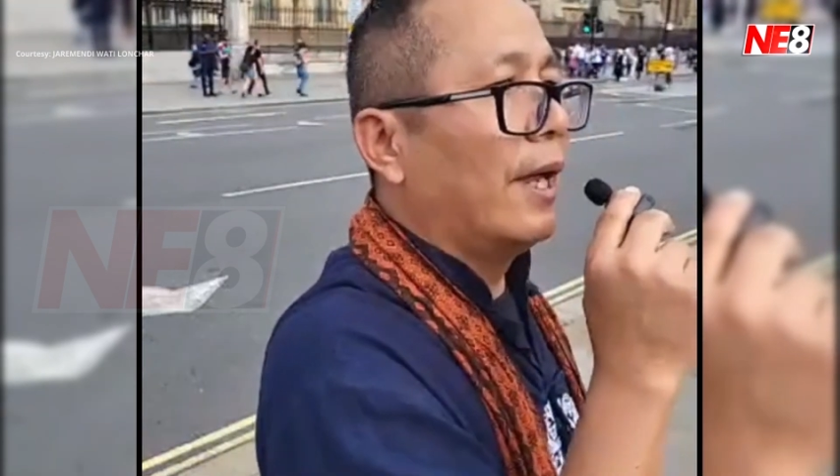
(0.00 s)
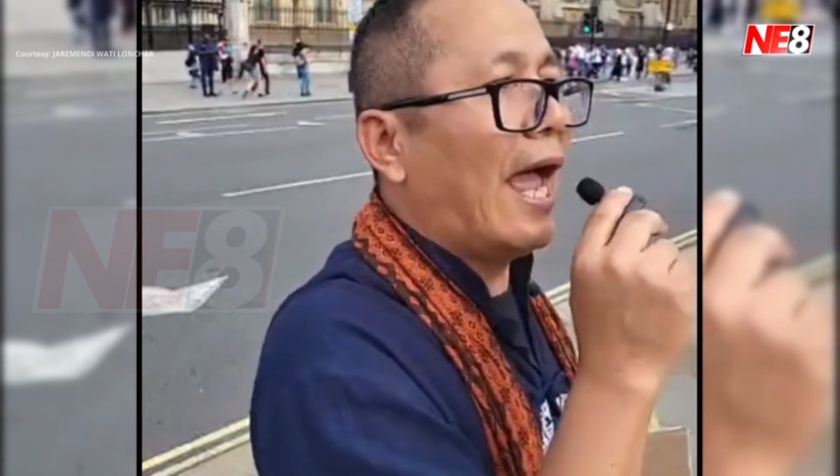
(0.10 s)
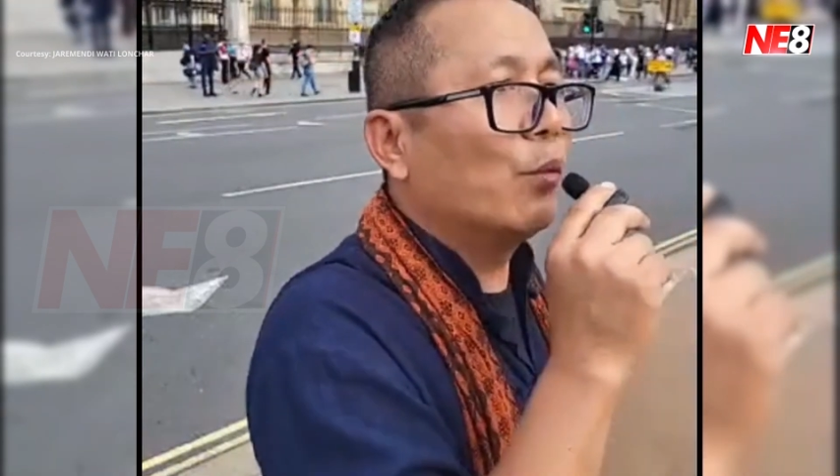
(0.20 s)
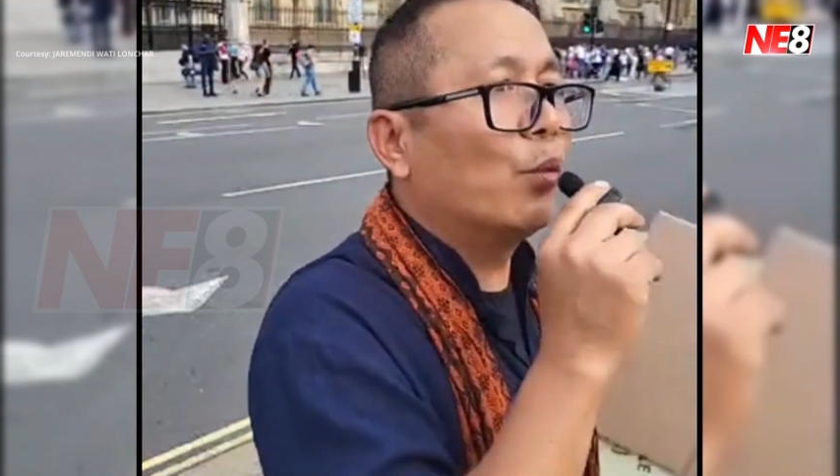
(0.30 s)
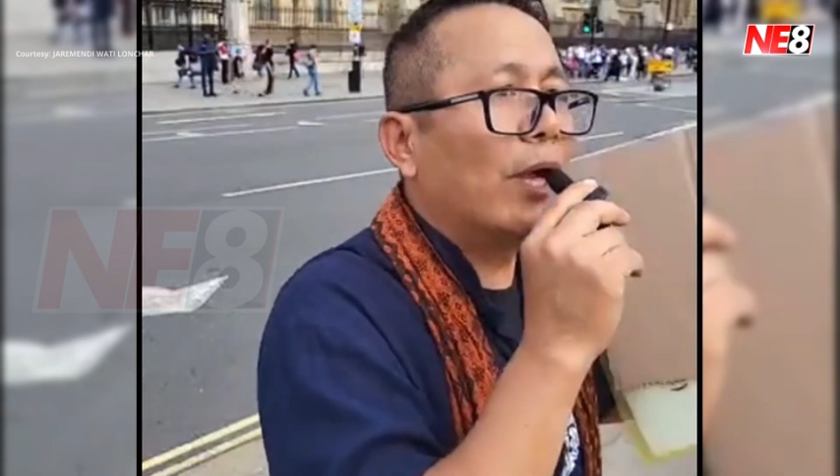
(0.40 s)

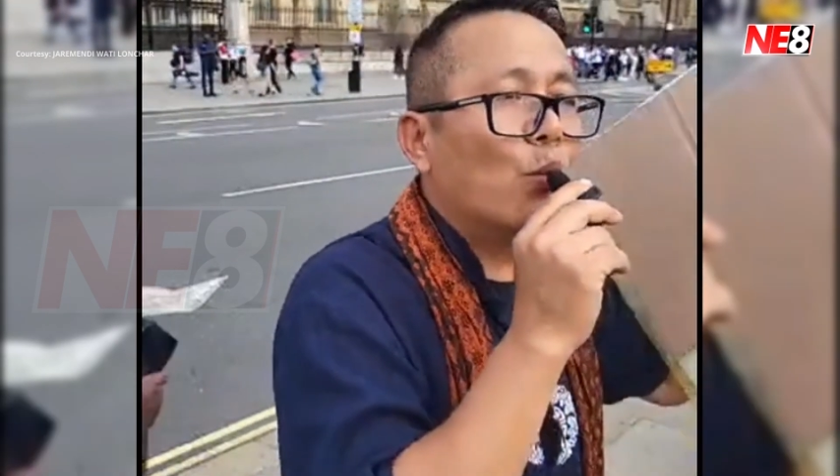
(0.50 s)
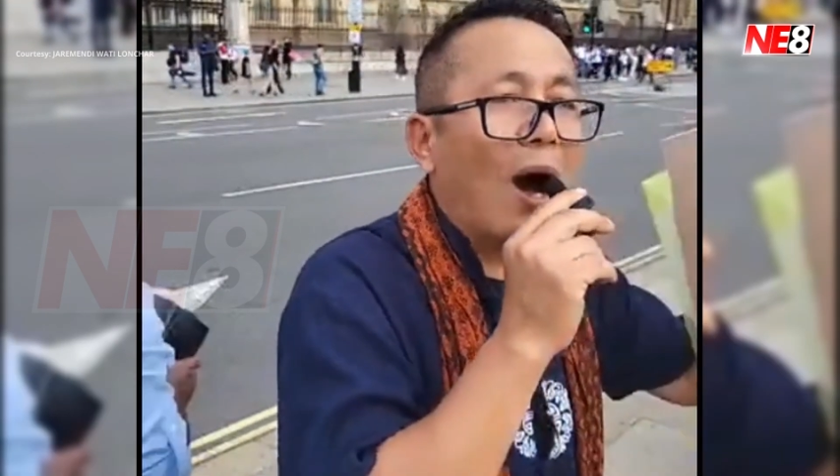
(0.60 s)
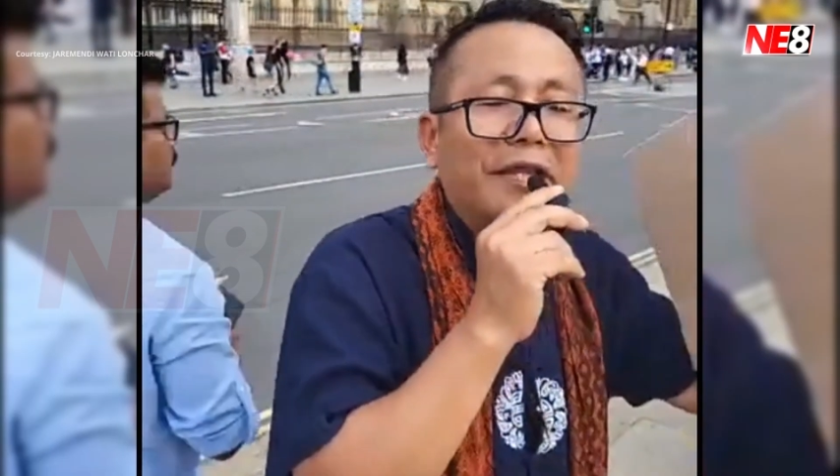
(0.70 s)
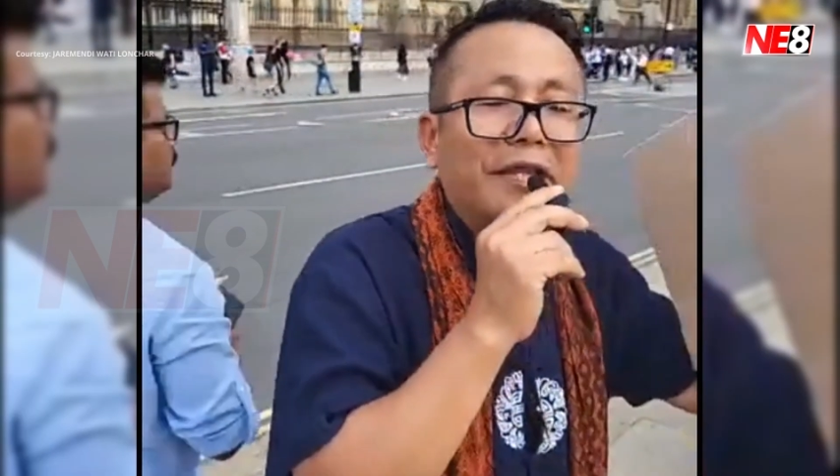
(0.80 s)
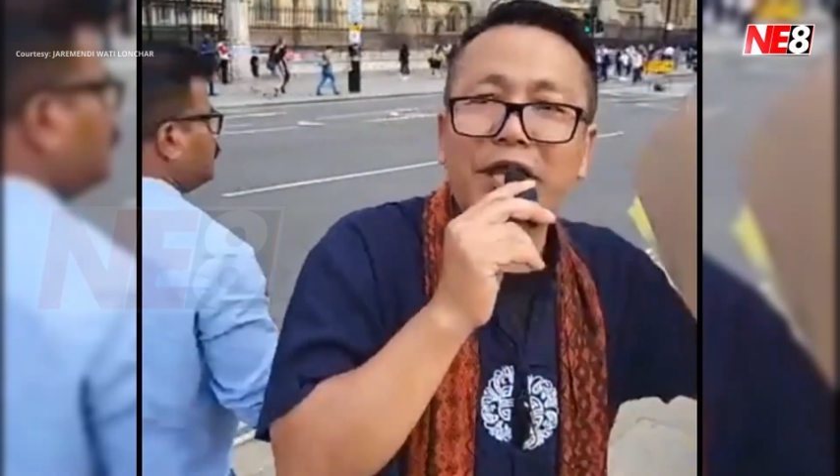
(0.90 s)
And we
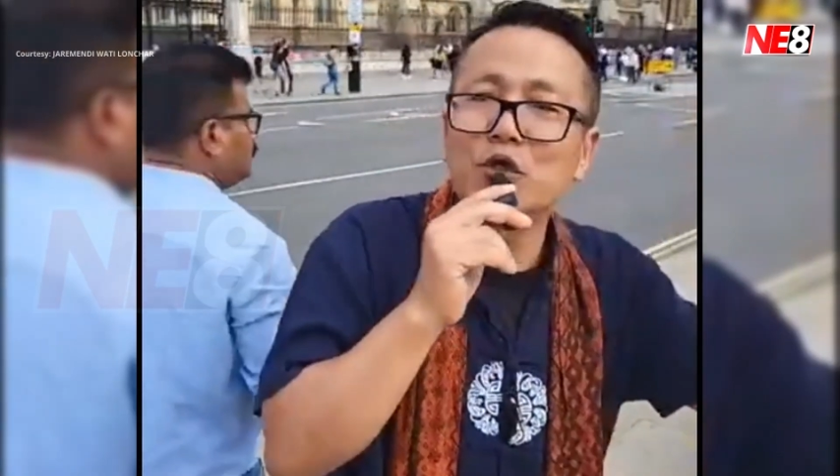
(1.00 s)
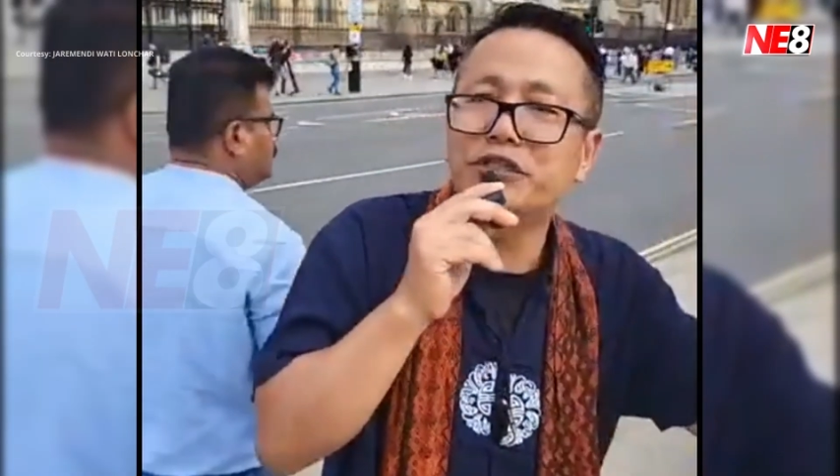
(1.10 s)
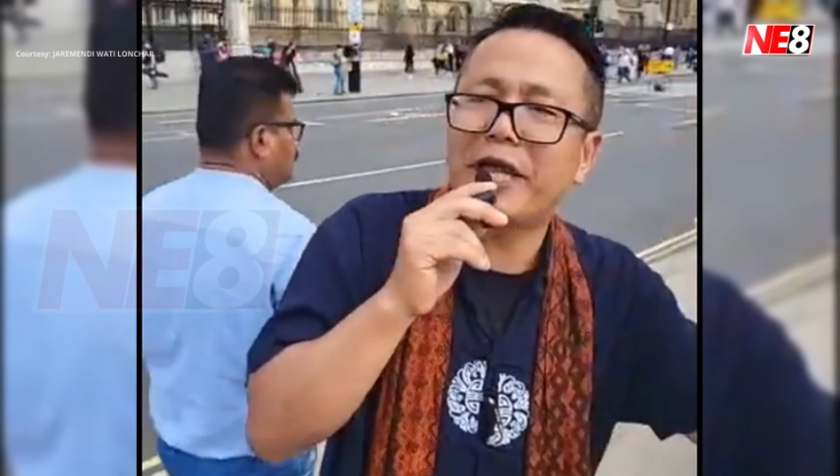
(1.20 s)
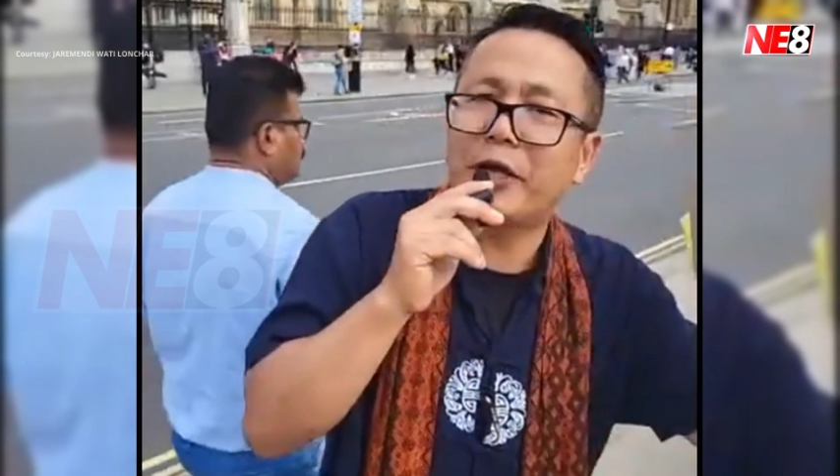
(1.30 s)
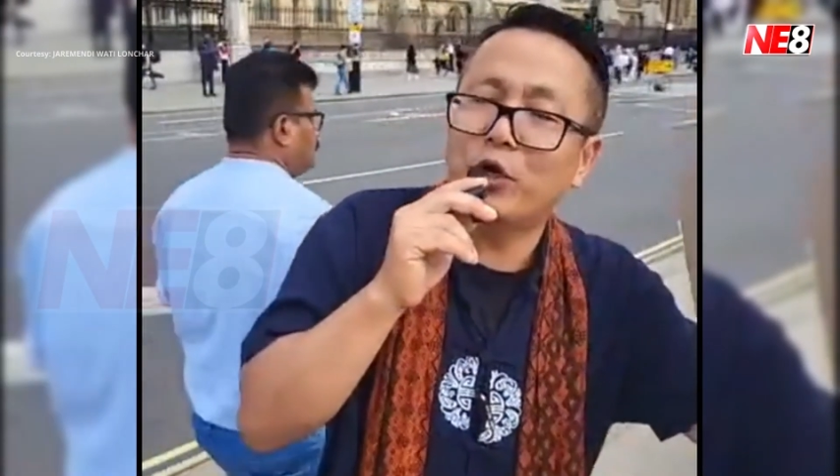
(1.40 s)
want the
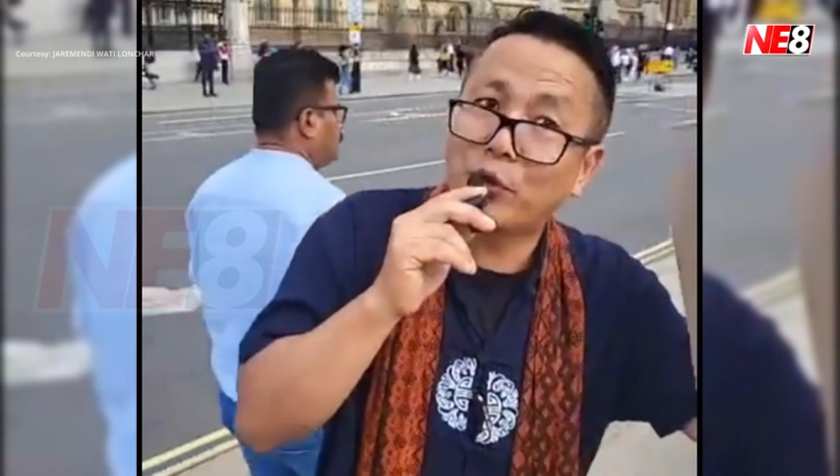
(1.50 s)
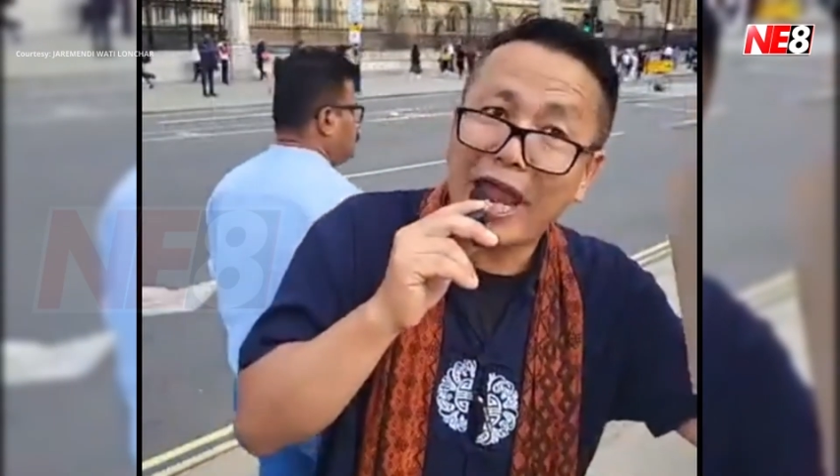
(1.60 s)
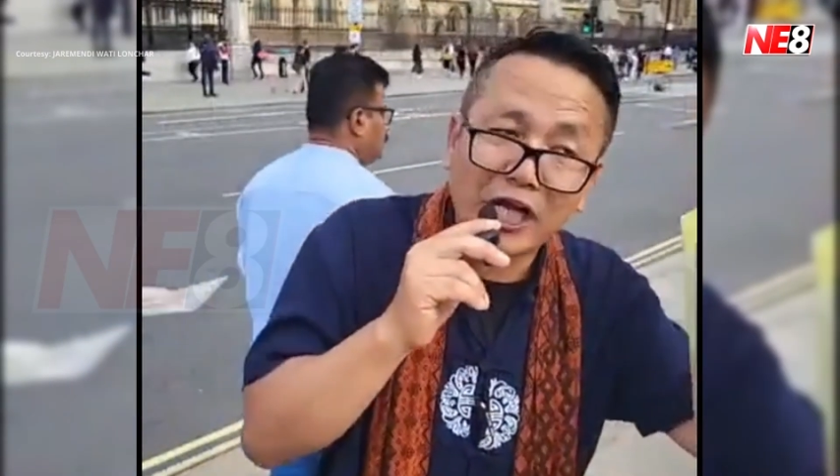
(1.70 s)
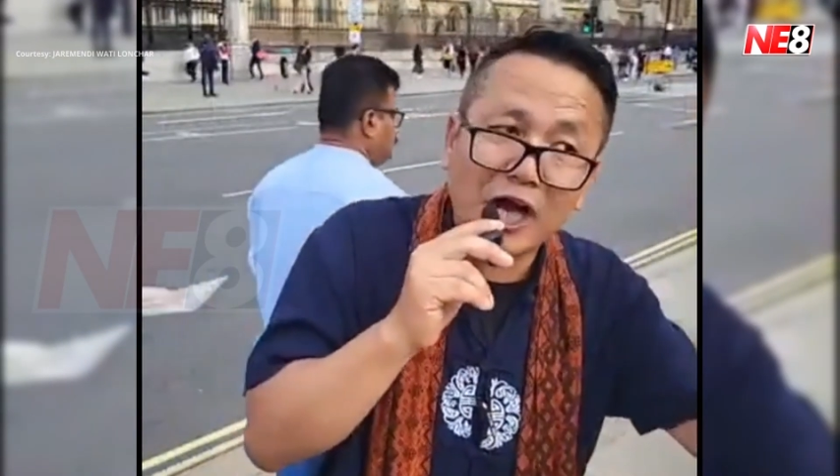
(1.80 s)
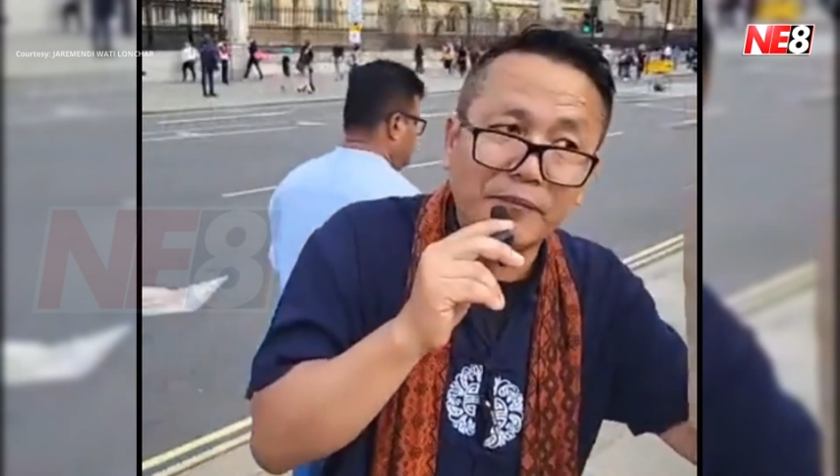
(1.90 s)

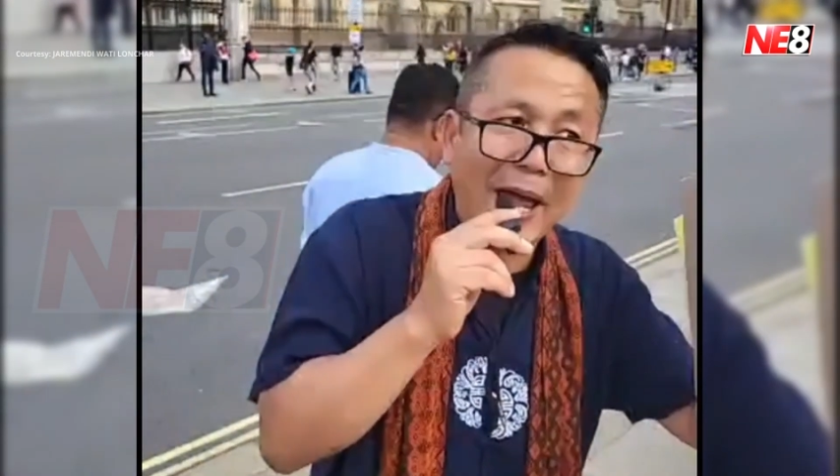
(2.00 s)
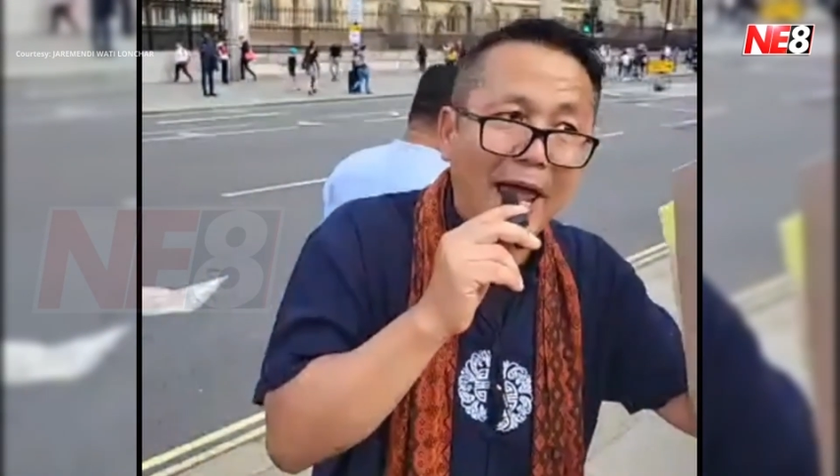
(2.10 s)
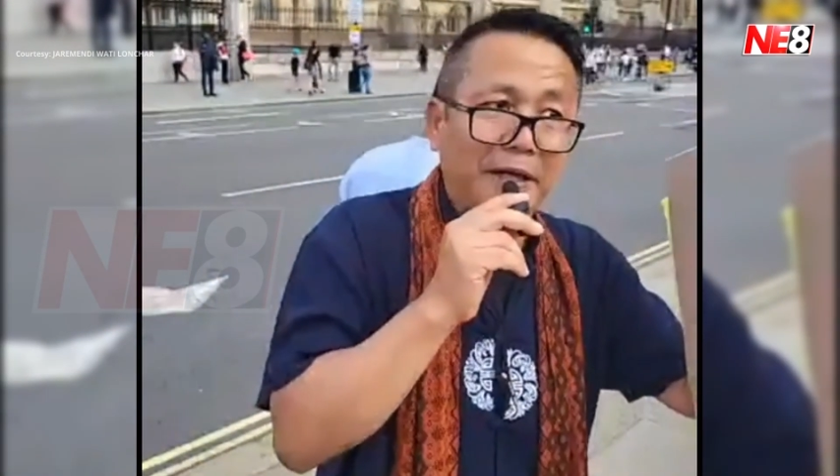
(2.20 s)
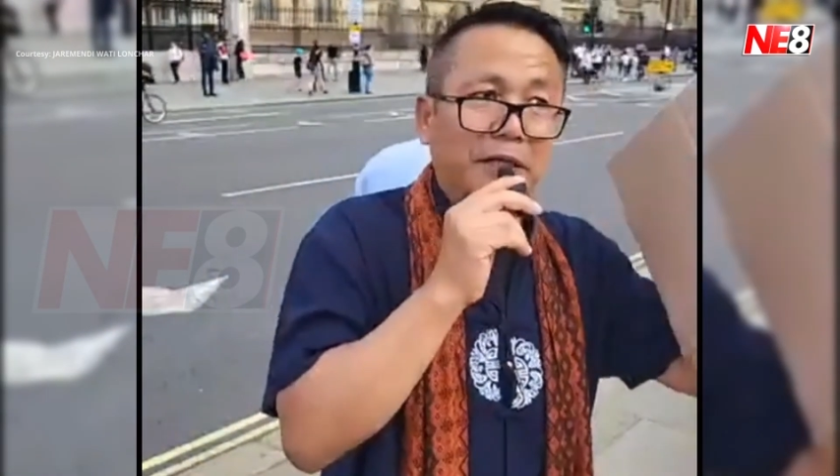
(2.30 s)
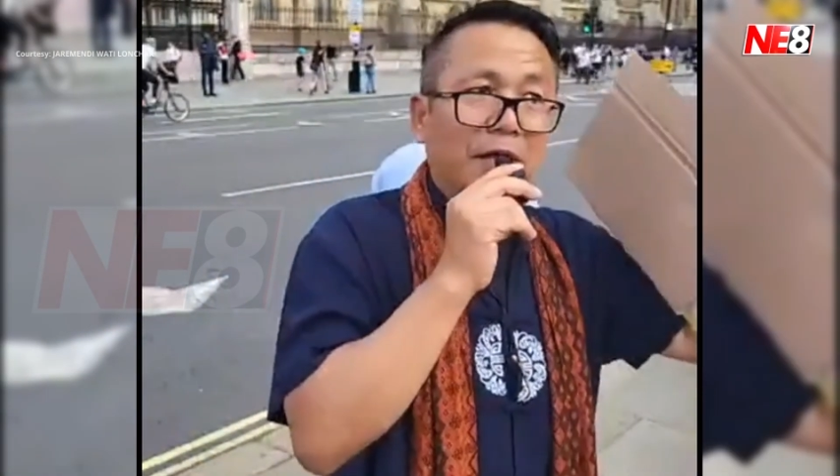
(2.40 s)
UK
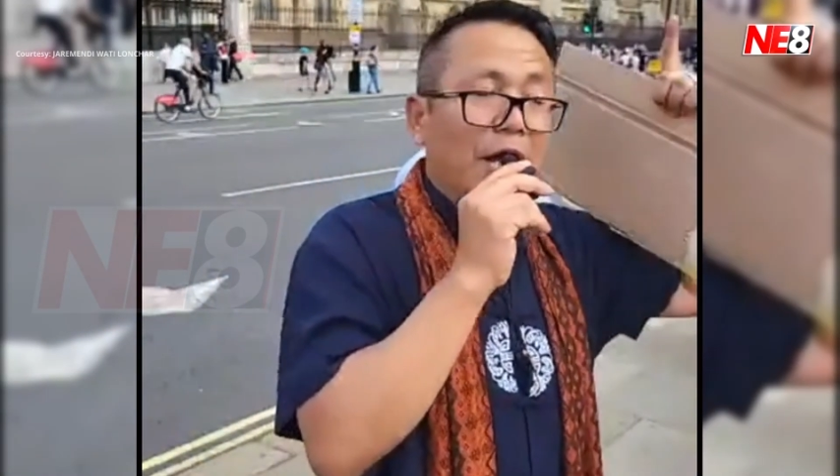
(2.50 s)
government